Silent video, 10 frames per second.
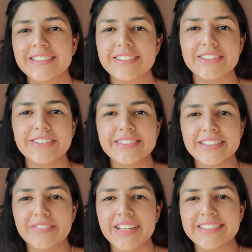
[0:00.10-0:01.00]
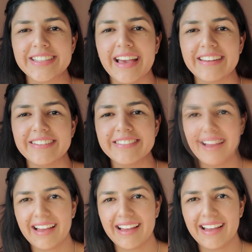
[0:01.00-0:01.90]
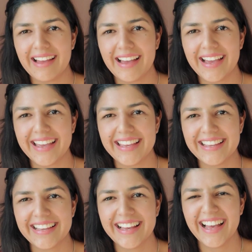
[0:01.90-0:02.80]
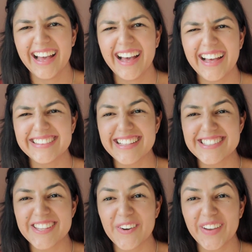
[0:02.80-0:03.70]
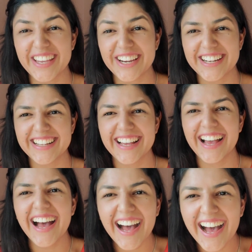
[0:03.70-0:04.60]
Do you see my shadow? That's so weird.